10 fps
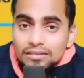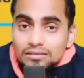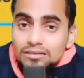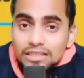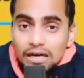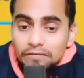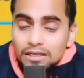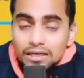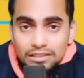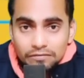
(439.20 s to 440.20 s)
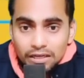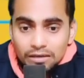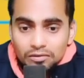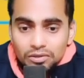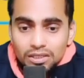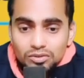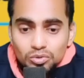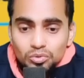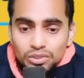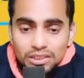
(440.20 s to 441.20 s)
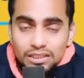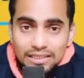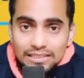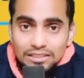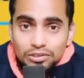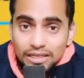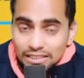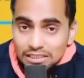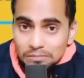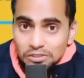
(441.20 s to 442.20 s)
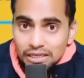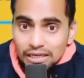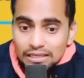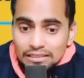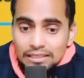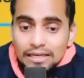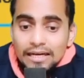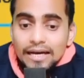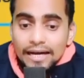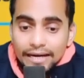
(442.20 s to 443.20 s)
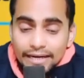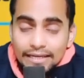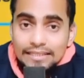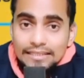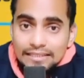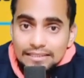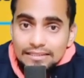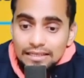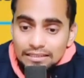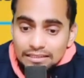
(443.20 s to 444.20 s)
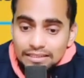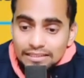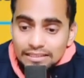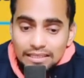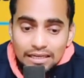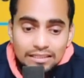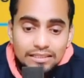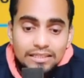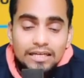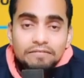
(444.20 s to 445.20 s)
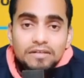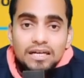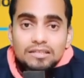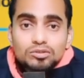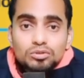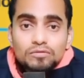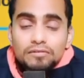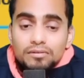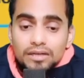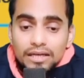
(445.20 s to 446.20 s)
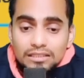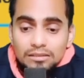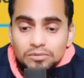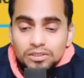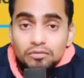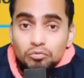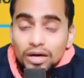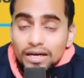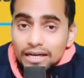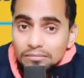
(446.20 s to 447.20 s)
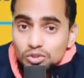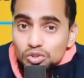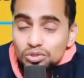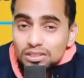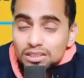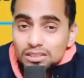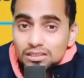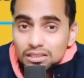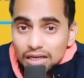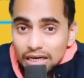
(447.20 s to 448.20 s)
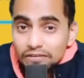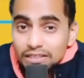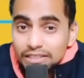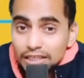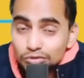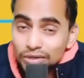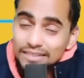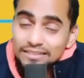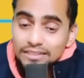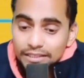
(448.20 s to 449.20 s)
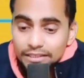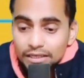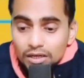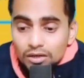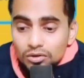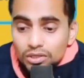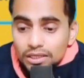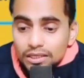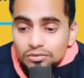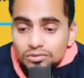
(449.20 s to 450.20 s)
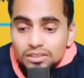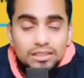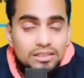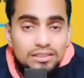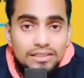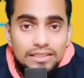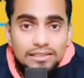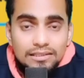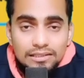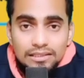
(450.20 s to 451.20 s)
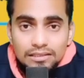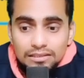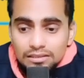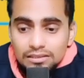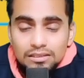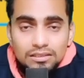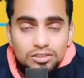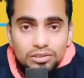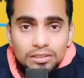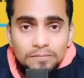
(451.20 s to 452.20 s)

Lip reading: Java as well. Okay, so here is your exception class, and these are the derived class of exception. Why I'm showing this, I will tell you at the end. Okay, now here see this is your